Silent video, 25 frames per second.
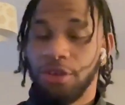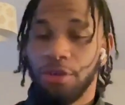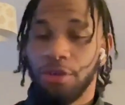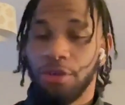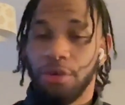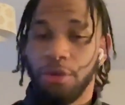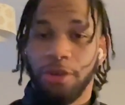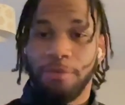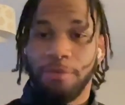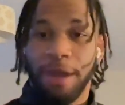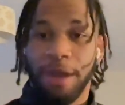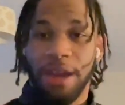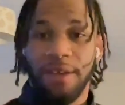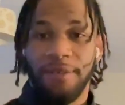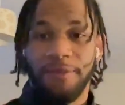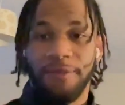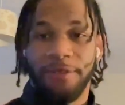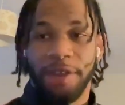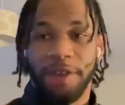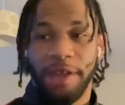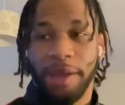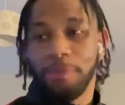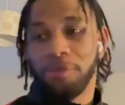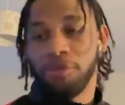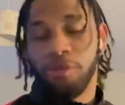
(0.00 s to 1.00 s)
to do as many
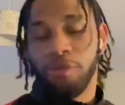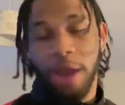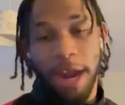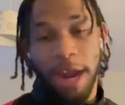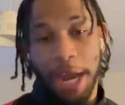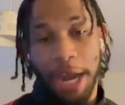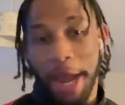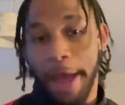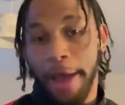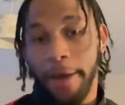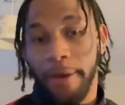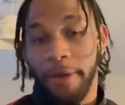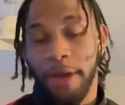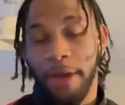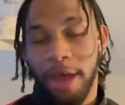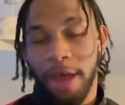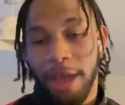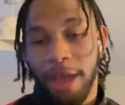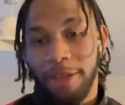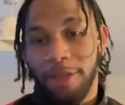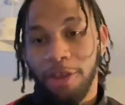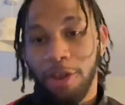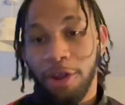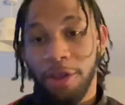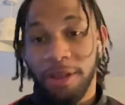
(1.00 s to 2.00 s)
flips right now.
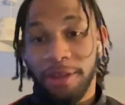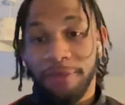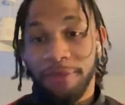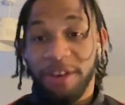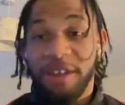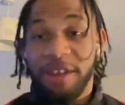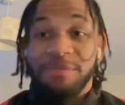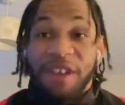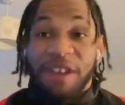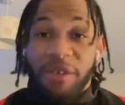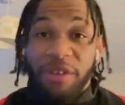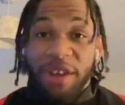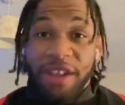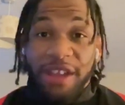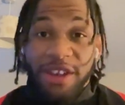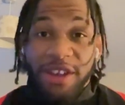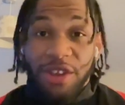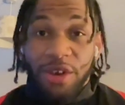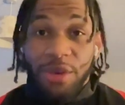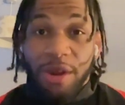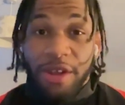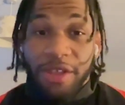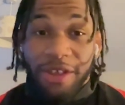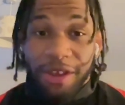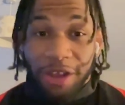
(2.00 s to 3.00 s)
The only flips I really
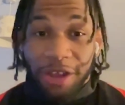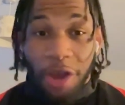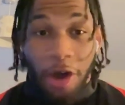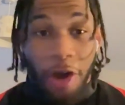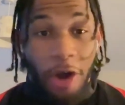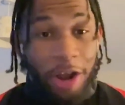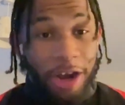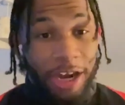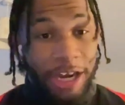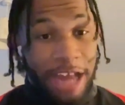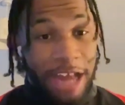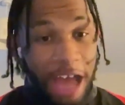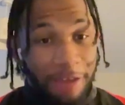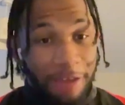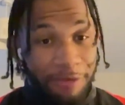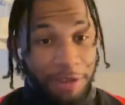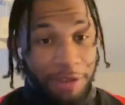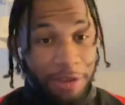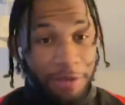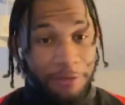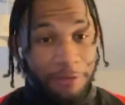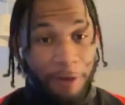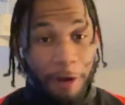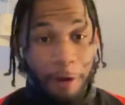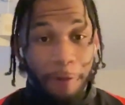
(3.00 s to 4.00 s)
do are the corner dive
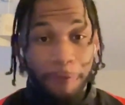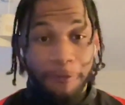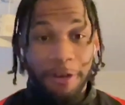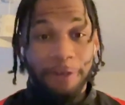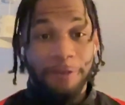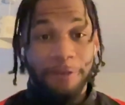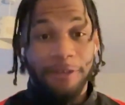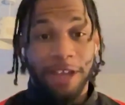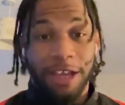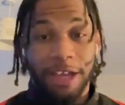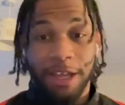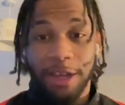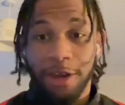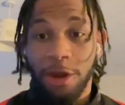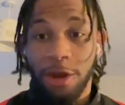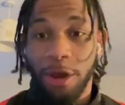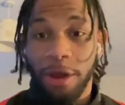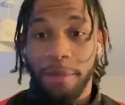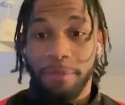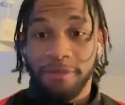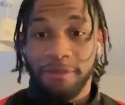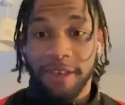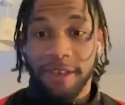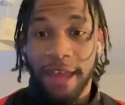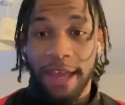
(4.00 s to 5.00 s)
and the 450. You know
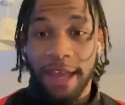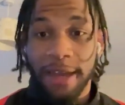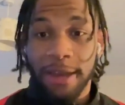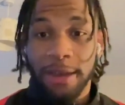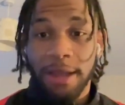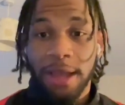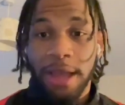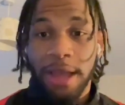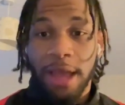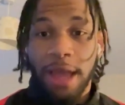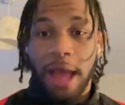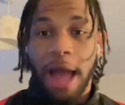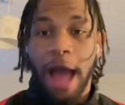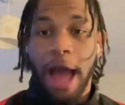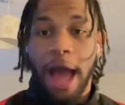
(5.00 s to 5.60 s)
what I'm saying?